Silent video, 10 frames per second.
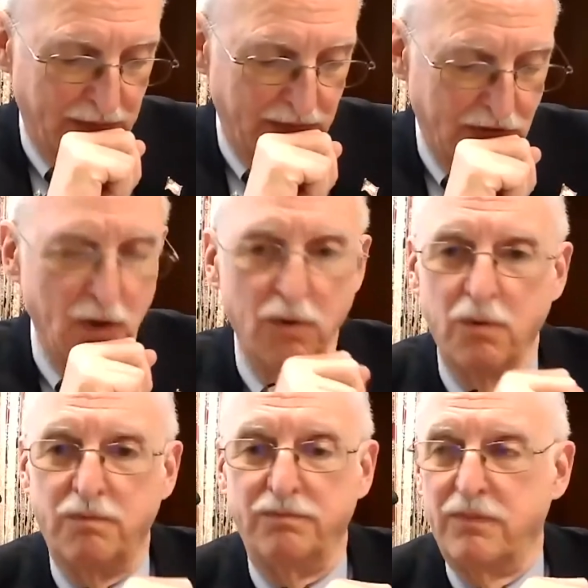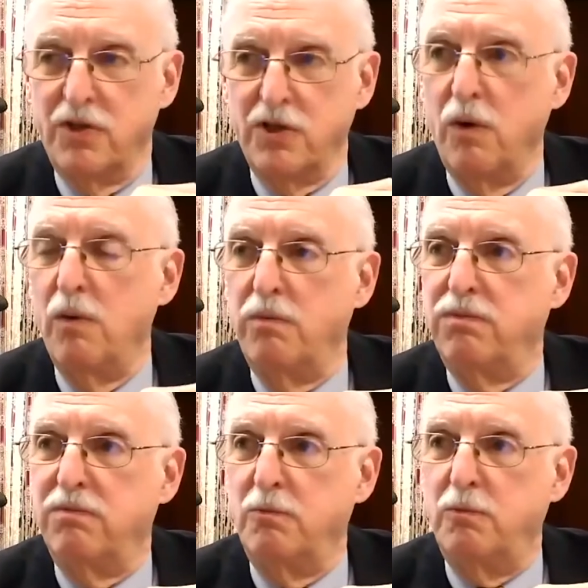so
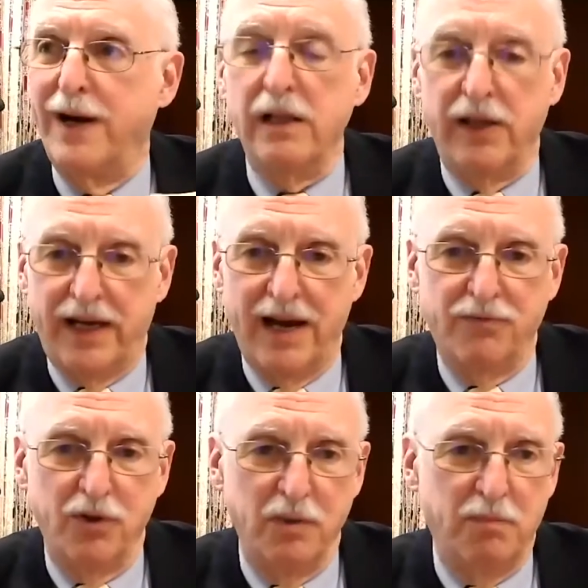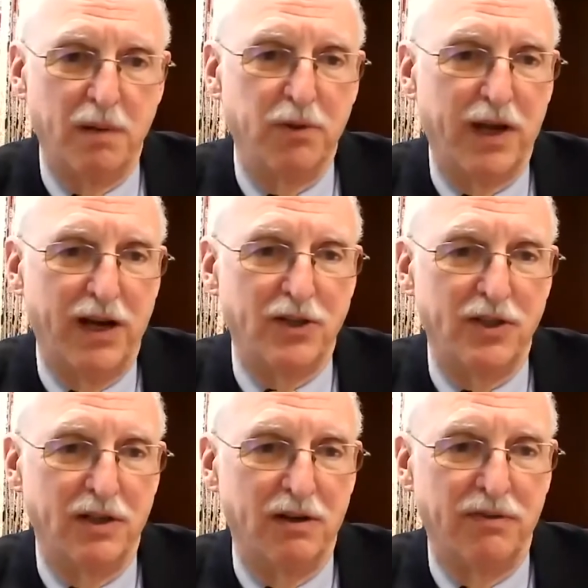readily after the
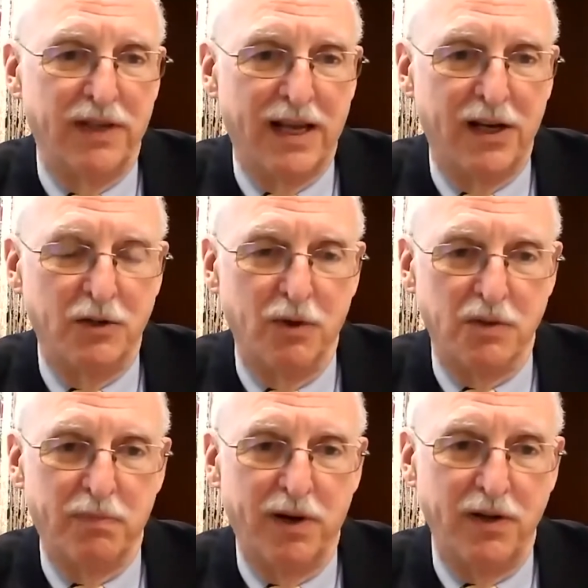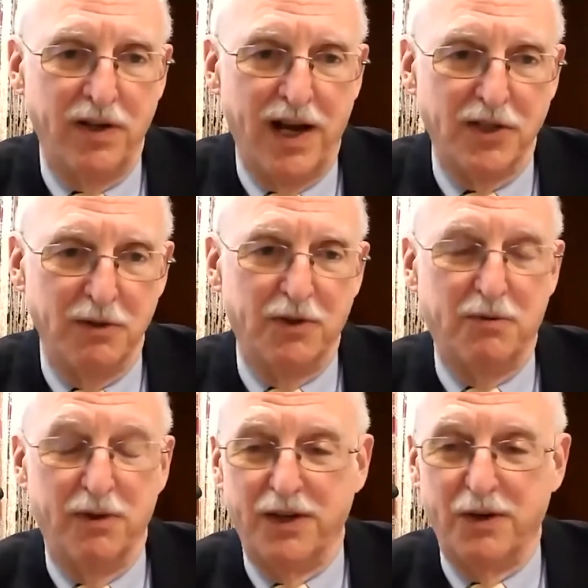publication of the antitrust paradox. It was
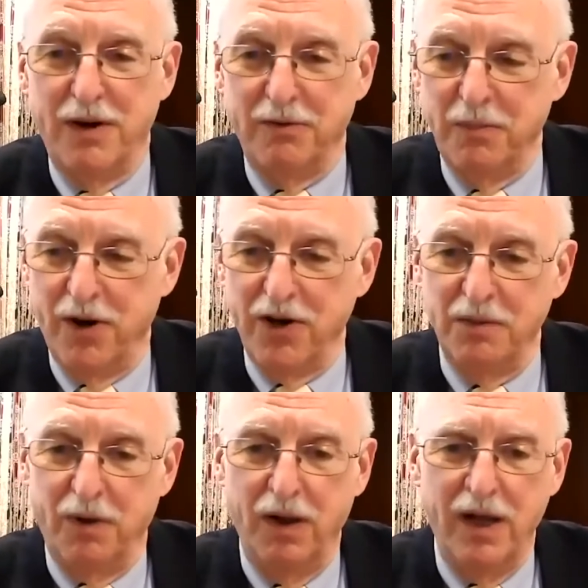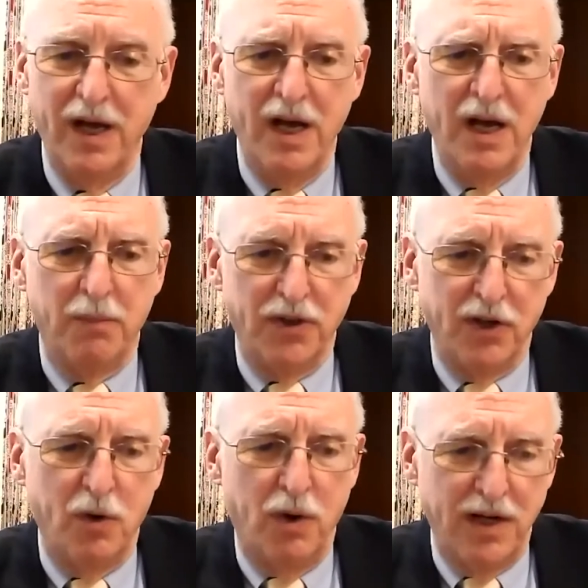really quite remarkable. But the
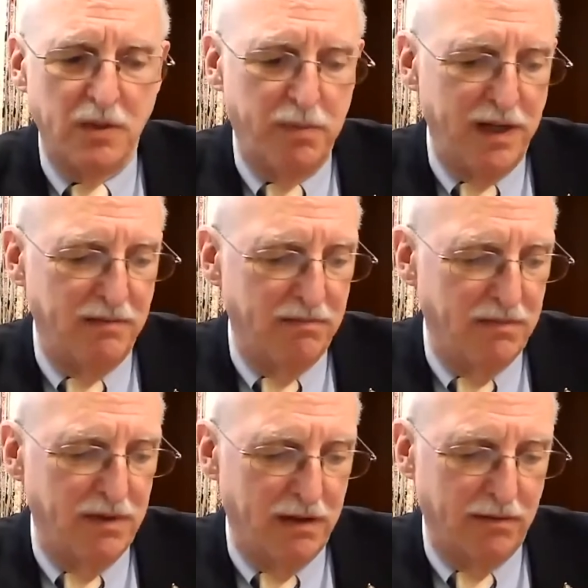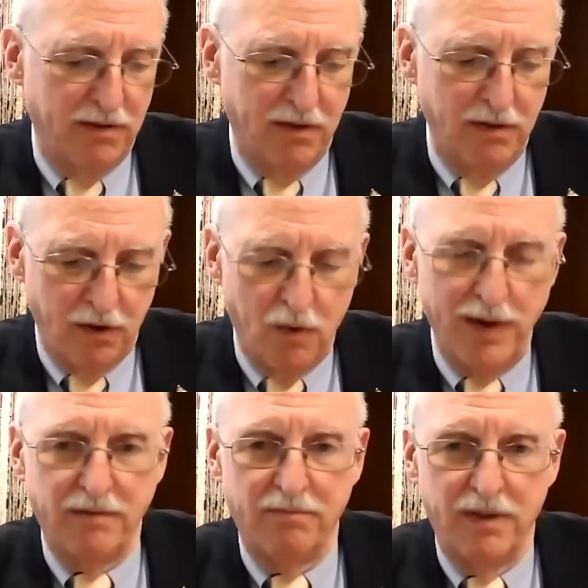court has been quite